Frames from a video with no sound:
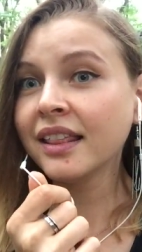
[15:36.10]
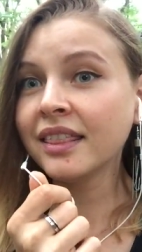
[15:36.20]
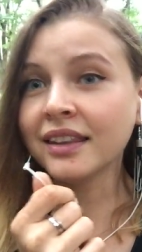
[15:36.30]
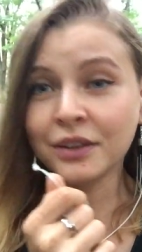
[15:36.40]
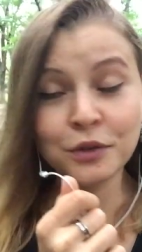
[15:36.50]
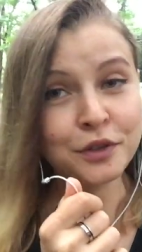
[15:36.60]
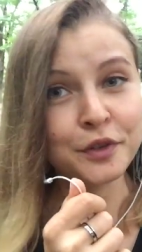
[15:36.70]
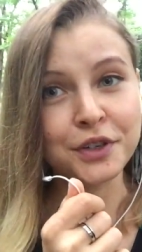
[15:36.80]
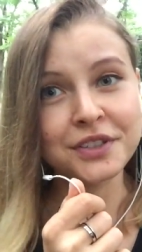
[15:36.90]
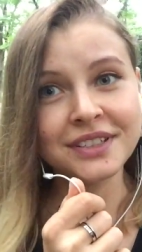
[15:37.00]
the
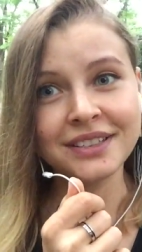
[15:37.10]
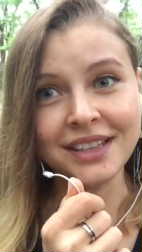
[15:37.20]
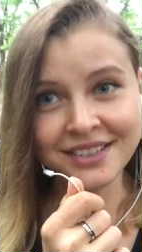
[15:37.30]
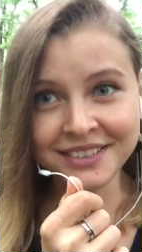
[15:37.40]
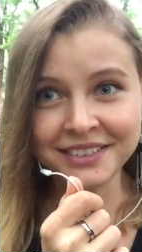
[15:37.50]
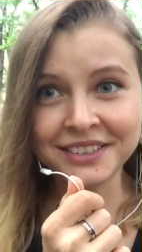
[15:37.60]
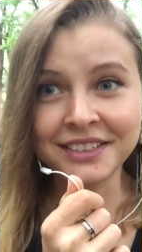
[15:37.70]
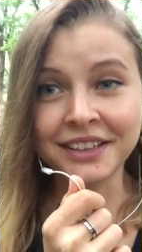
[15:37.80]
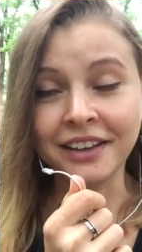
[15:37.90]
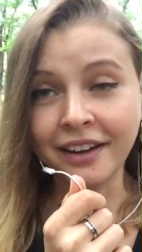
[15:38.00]
universe doesn't
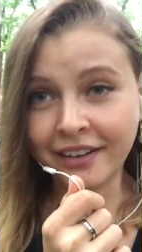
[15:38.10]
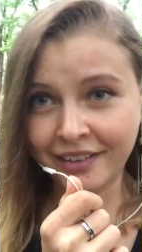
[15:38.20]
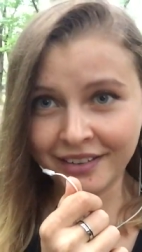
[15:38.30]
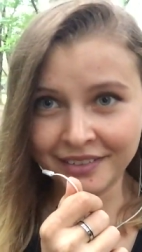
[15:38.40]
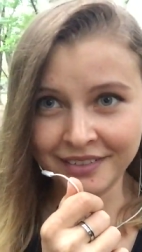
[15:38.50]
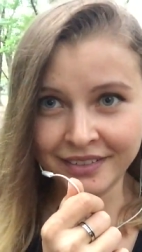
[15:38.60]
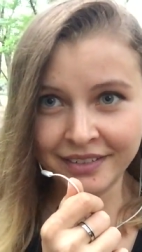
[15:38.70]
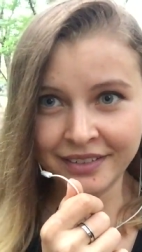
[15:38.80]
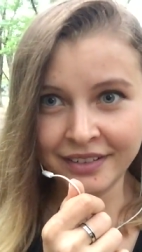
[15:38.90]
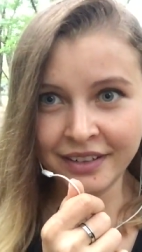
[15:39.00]
care
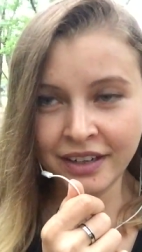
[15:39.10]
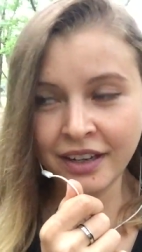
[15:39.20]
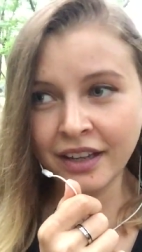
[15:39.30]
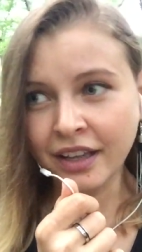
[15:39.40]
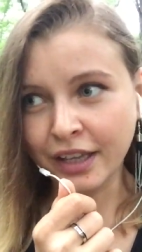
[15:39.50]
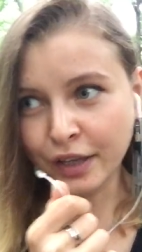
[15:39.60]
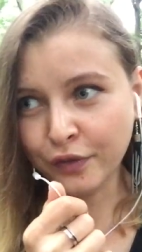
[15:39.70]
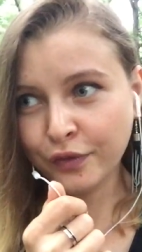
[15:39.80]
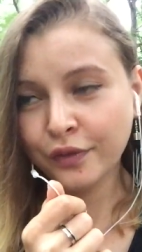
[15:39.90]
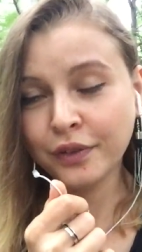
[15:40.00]

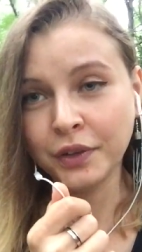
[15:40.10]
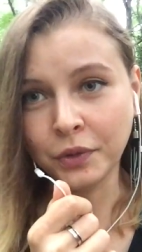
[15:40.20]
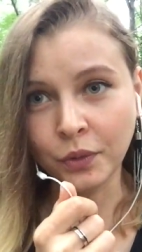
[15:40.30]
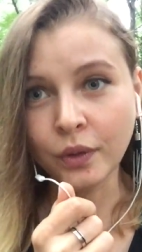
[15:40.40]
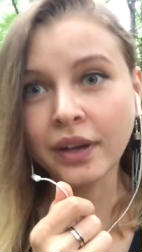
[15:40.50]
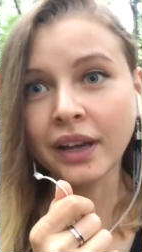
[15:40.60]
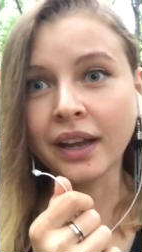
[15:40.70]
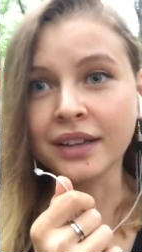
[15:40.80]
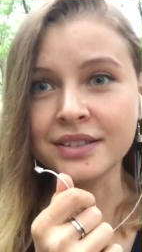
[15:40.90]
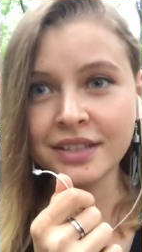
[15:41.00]
if you
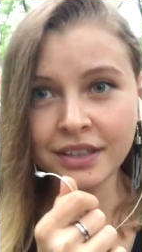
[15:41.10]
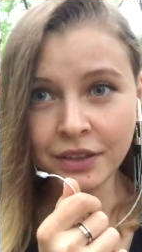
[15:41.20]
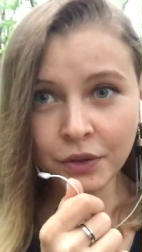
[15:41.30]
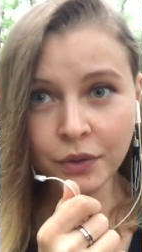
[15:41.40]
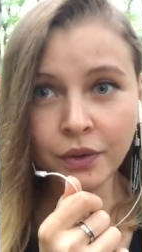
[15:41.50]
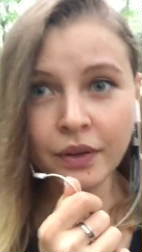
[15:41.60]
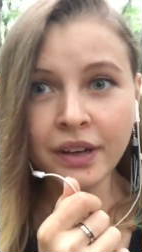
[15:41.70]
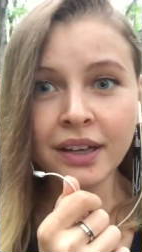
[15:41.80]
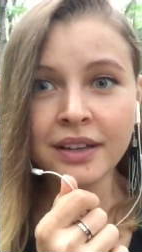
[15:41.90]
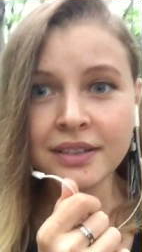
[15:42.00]
continue
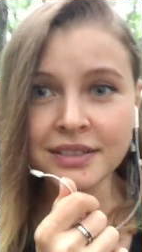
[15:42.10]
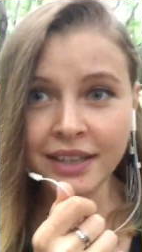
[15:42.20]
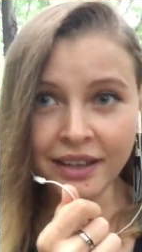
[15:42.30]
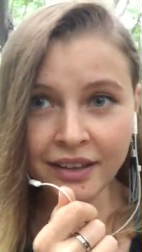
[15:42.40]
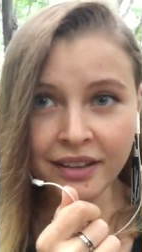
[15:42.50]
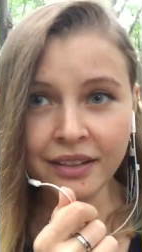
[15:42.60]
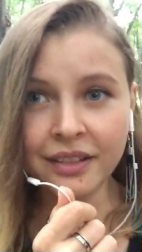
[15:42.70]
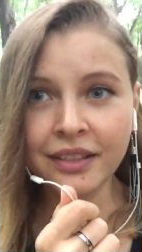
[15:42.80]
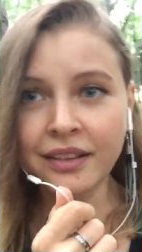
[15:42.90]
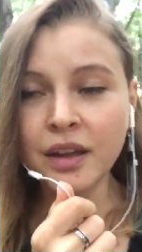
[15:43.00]
taking
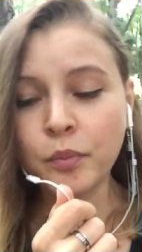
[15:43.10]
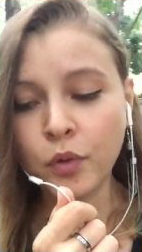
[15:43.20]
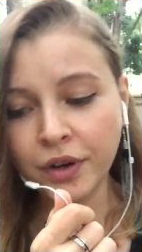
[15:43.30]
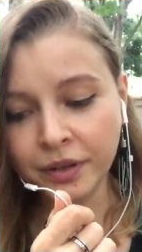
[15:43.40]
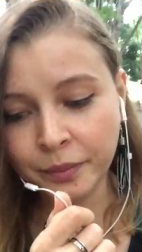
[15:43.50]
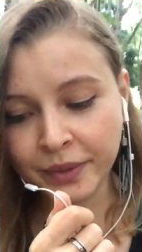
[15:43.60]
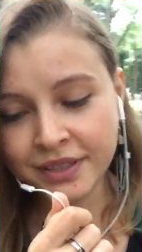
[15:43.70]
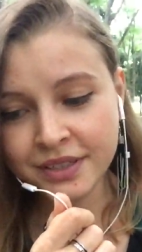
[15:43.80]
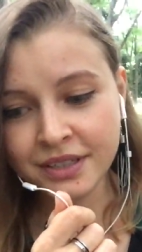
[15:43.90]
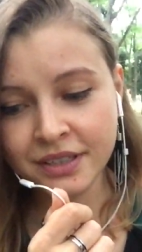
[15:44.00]
the
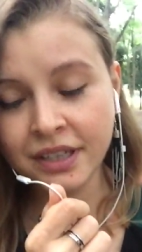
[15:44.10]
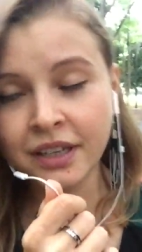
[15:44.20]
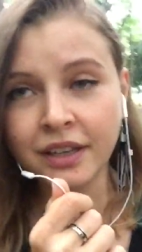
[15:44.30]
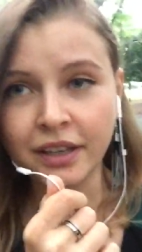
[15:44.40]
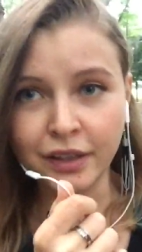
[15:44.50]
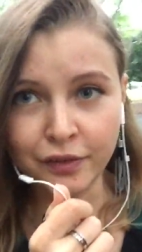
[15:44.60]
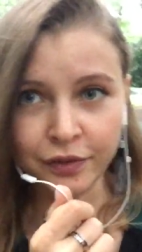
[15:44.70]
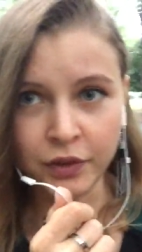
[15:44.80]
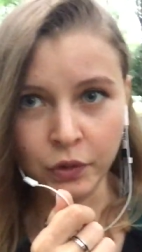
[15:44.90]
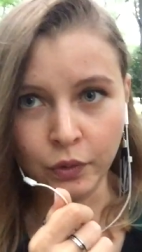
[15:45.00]
appointments,
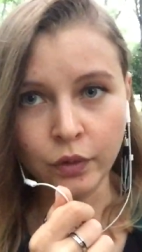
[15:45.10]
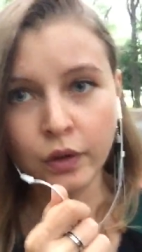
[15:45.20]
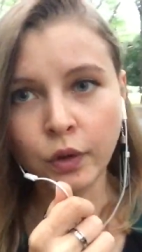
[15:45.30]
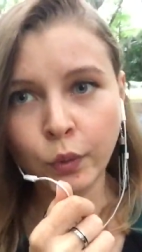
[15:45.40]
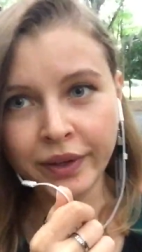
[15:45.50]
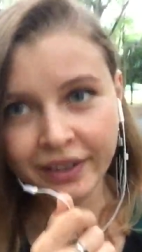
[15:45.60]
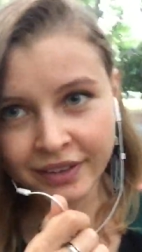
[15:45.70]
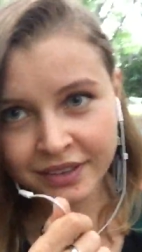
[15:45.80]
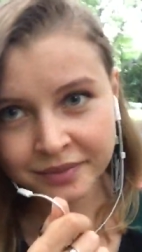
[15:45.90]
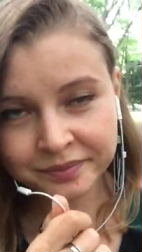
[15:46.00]
if you
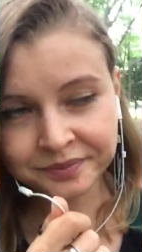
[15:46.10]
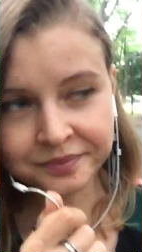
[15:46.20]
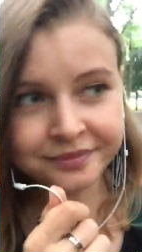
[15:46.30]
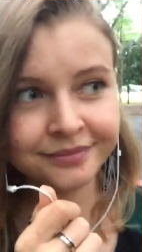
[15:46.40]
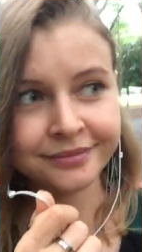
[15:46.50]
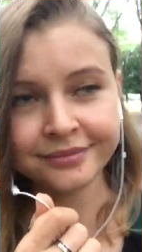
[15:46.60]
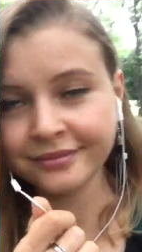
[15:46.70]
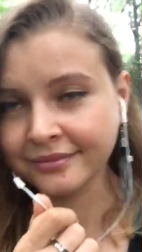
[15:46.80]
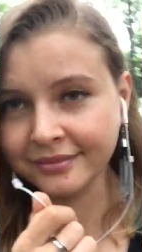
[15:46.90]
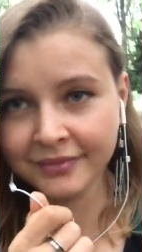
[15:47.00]
quit.
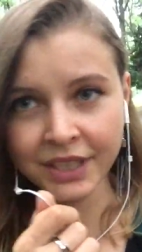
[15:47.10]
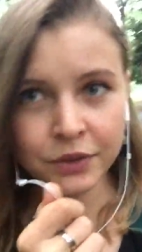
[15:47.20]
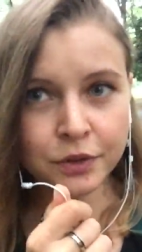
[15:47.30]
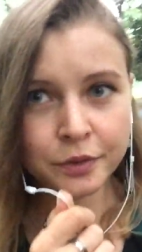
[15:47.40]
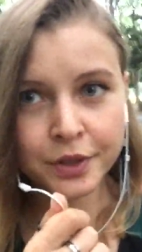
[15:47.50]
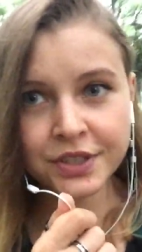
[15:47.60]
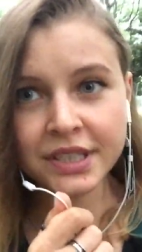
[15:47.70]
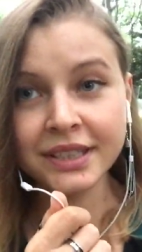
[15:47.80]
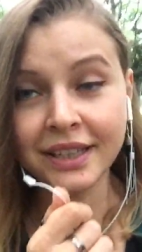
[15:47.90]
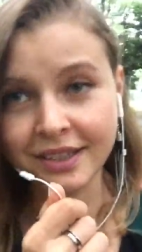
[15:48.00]
The
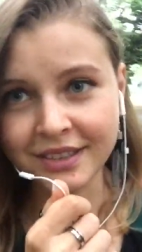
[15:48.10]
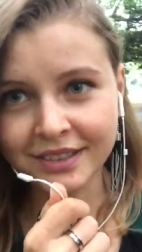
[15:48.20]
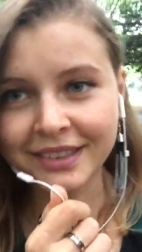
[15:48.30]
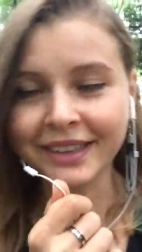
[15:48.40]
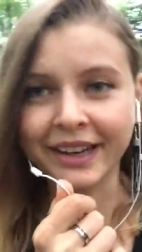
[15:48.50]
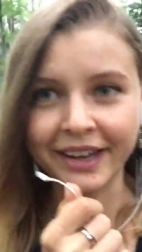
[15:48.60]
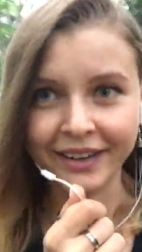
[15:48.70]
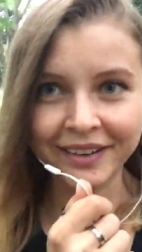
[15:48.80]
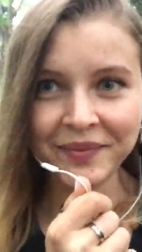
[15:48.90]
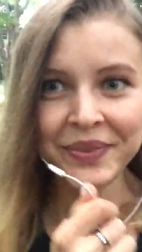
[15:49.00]
universe doesn't
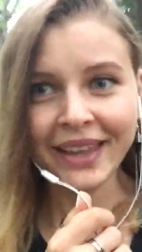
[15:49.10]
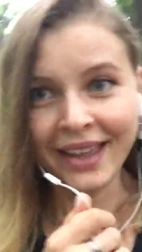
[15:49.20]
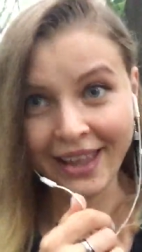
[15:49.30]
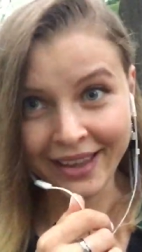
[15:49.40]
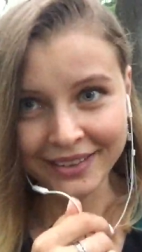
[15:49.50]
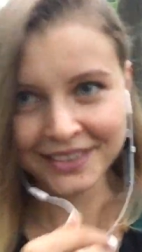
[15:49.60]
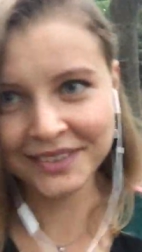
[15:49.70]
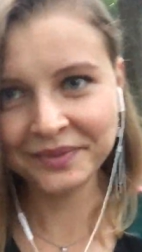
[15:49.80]
care. And